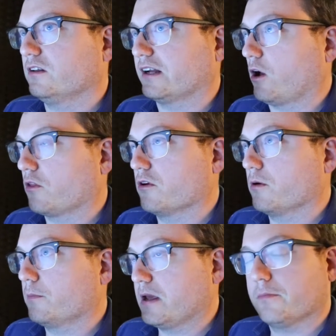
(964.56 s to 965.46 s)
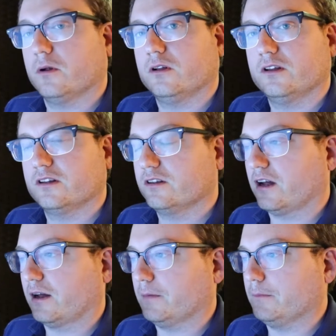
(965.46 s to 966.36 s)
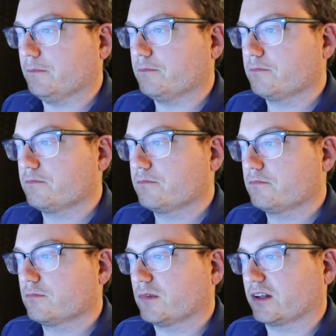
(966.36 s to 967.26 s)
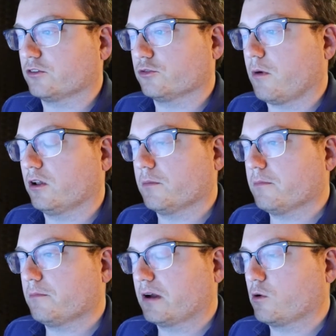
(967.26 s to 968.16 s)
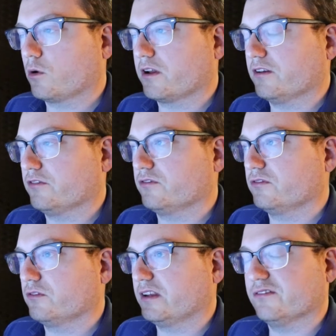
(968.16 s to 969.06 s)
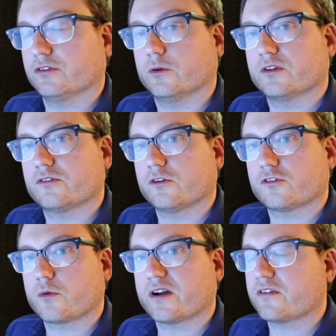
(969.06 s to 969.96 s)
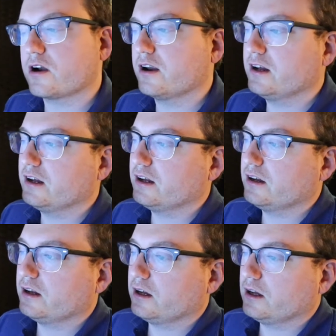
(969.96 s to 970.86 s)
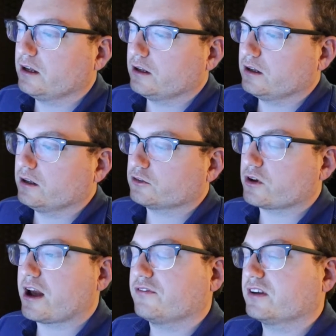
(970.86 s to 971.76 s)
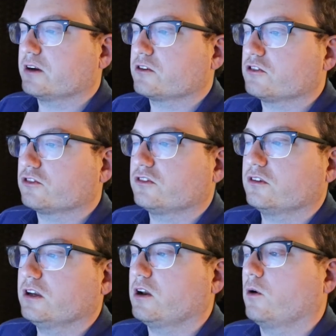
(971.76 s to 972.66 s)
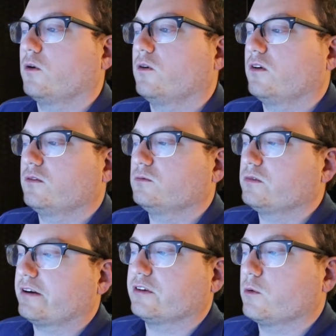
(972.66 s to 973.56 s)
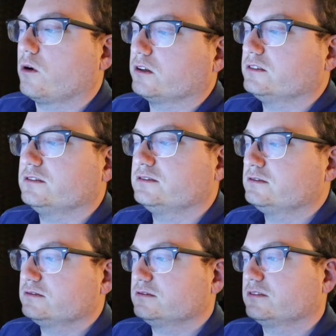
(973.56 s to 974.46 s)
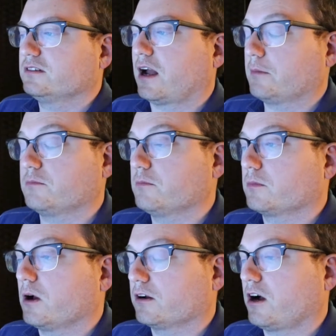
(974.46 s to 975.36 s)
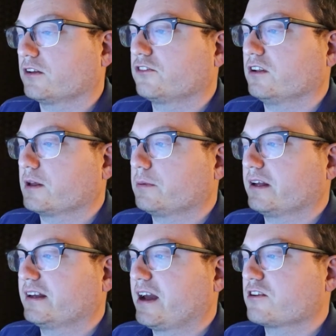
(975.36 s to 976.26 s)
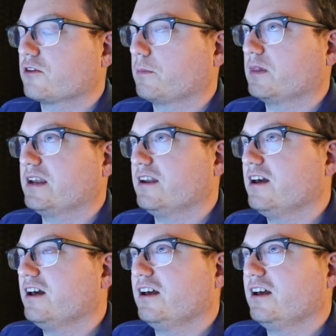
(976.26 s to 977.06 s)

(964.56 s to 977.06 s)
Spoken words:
like other people, like a small minority of influencers or whatever. So yeah, I figure just, you know, everyone, I'm constantly playing catch up, and then,